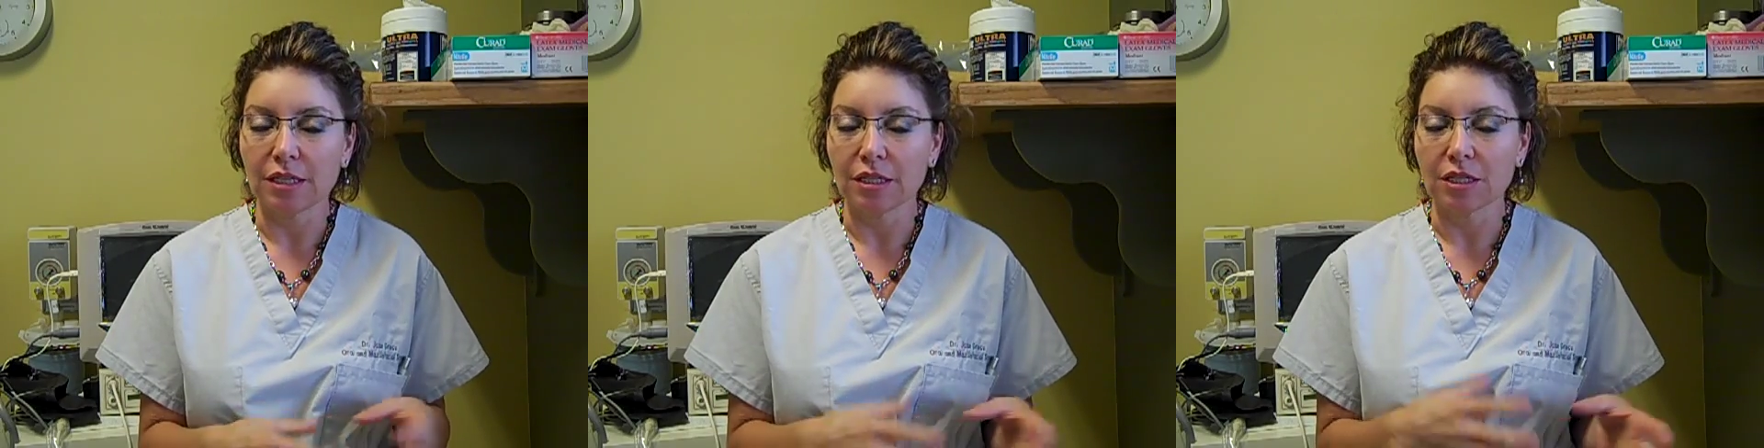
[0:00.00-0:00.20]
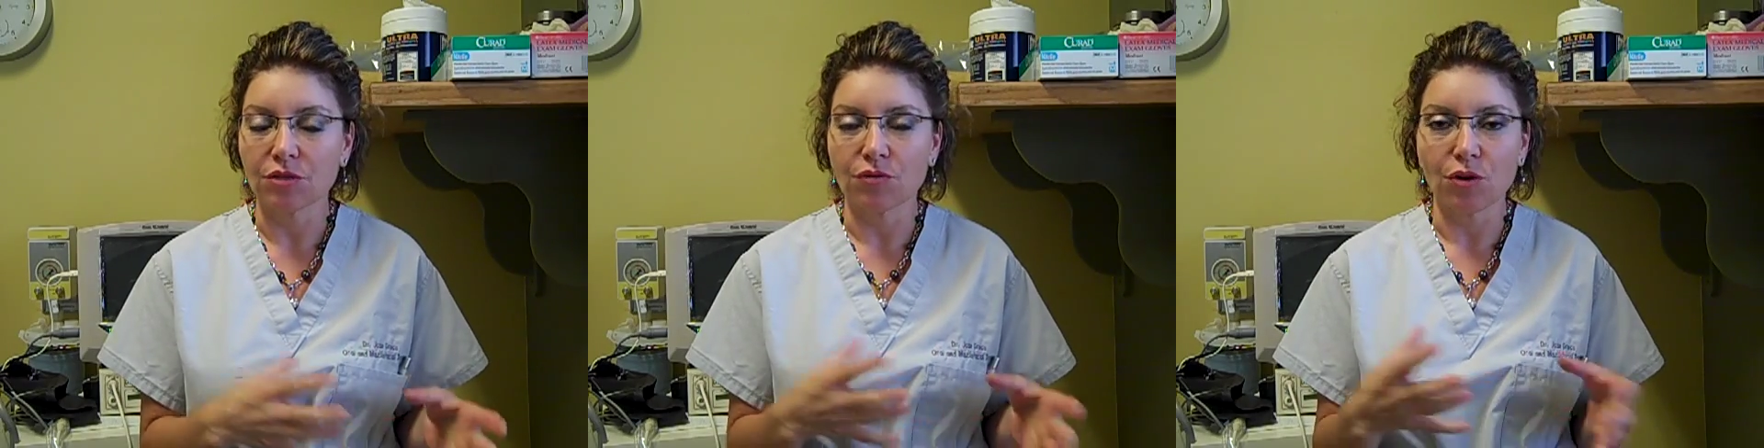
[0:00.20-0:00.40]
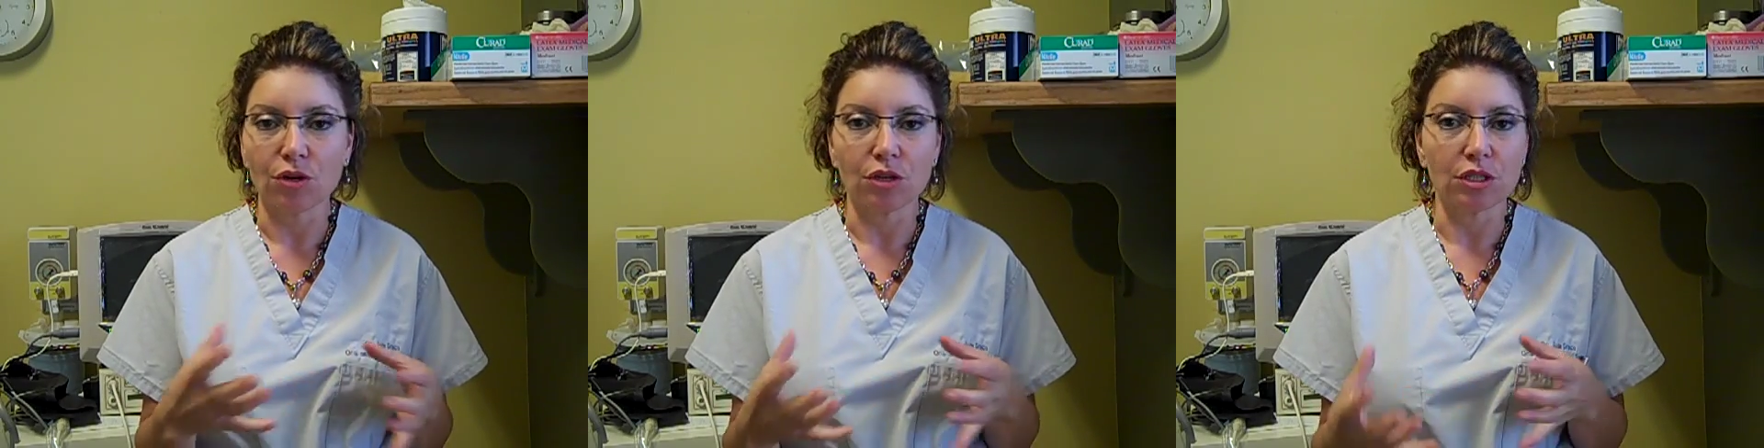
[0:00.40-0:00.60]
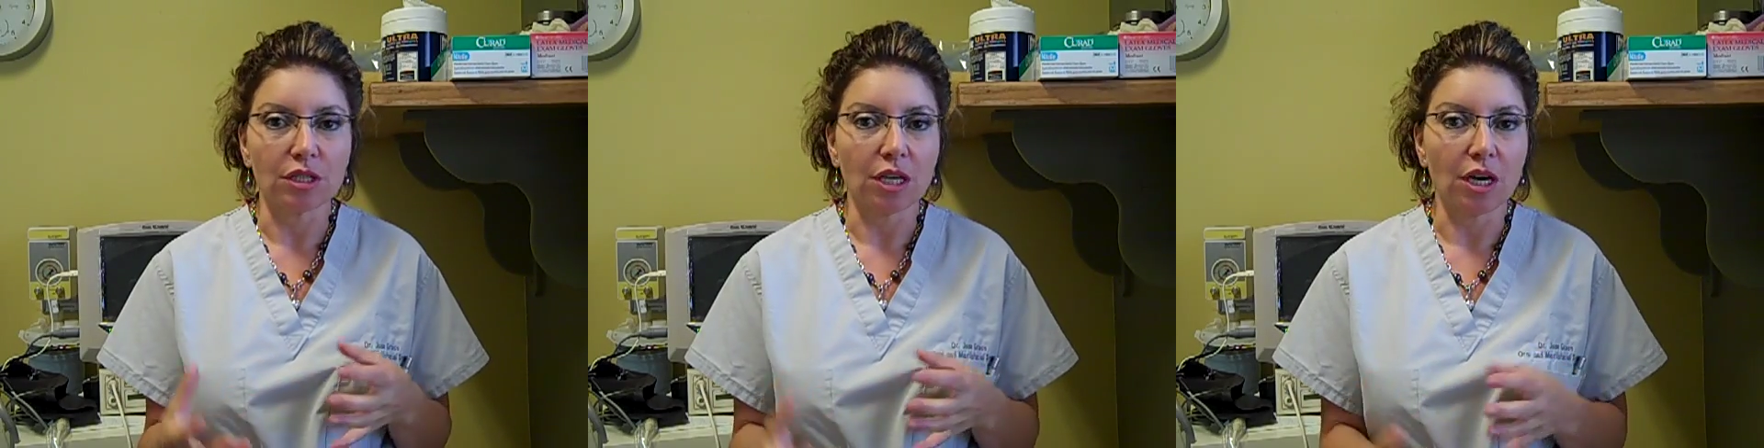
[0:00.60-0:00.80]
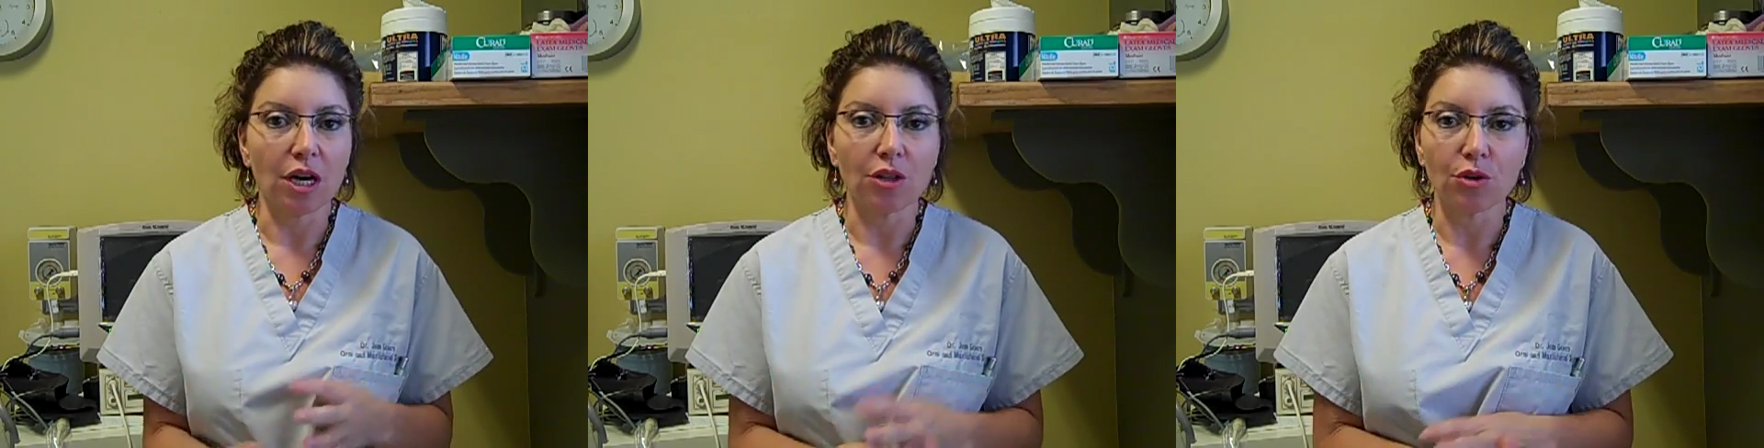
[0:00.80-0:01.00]
as far
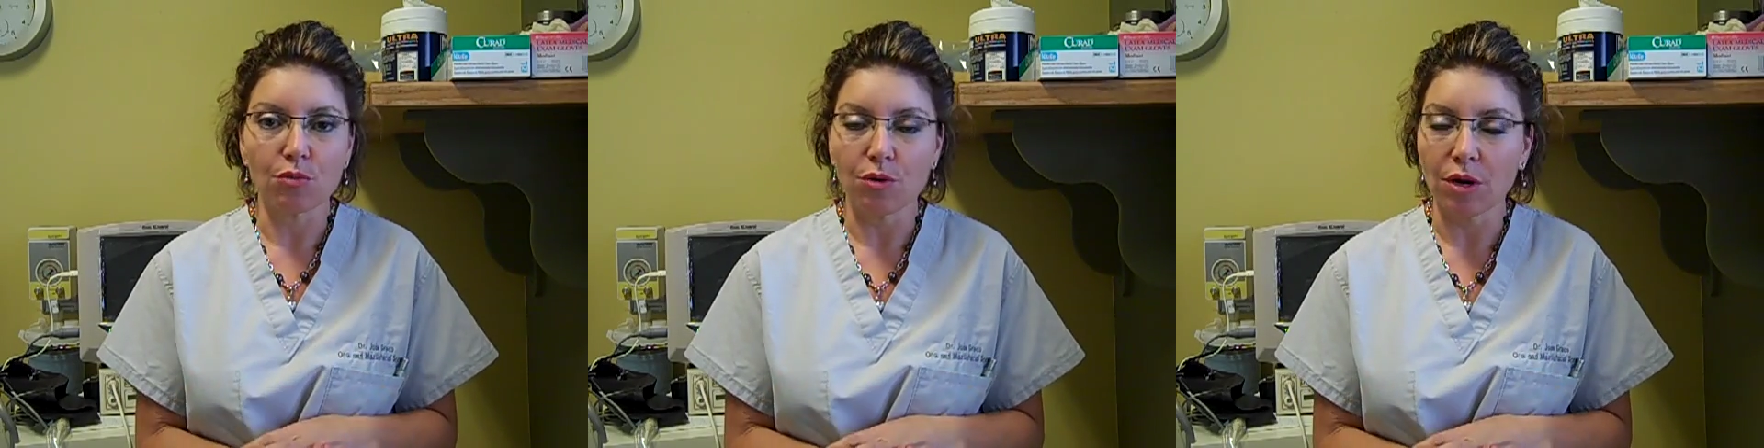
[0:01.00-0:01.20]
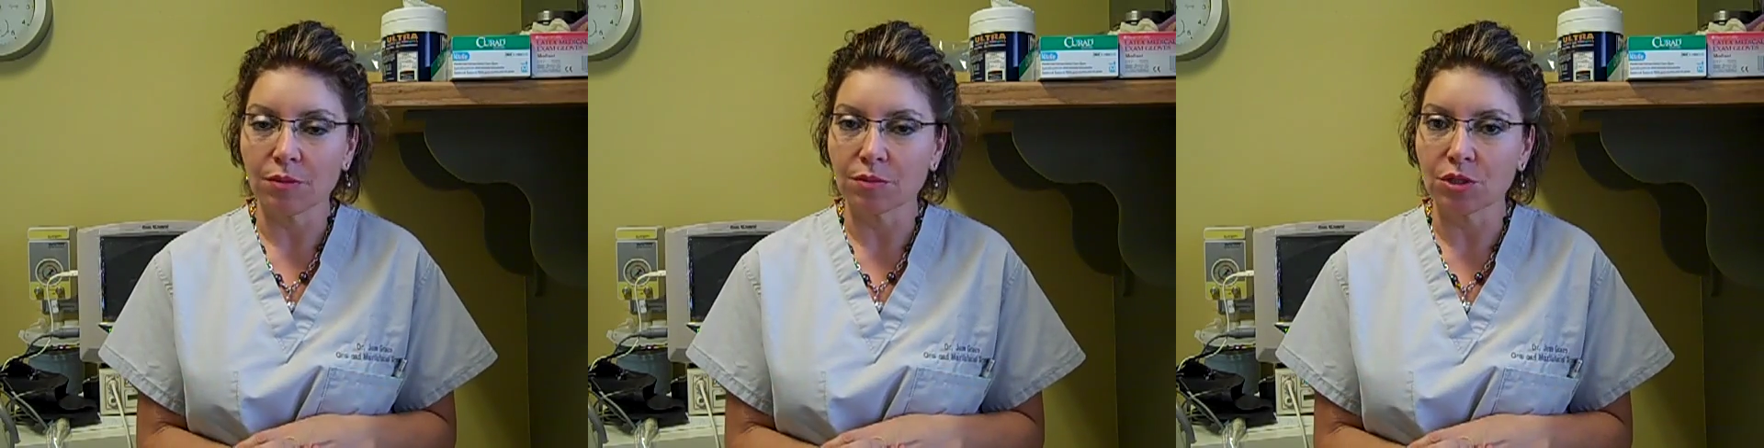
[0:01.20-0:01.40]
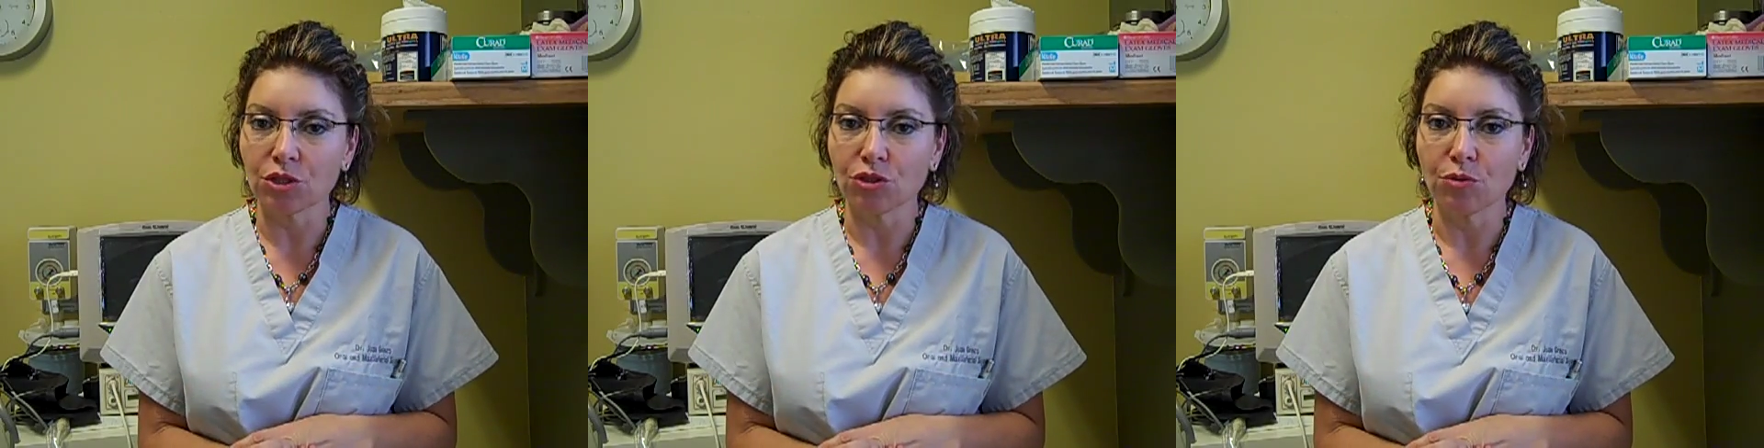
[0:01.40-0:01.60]
as other problems